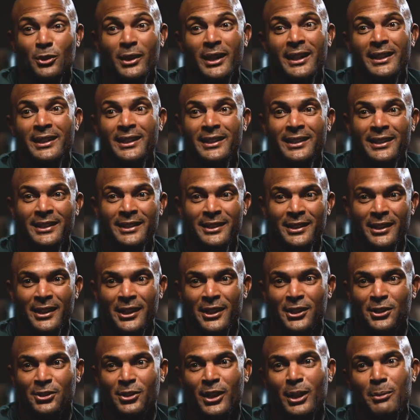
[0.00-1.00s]
training and
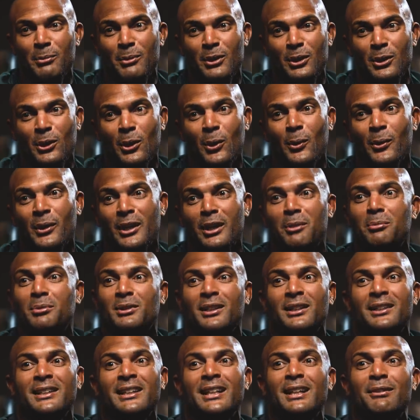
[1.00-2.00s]
training with the goalkeepers.
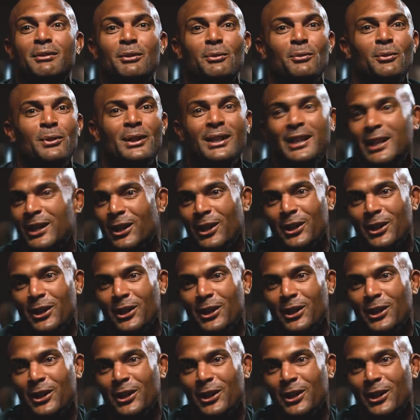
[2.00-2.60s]
I didn't even really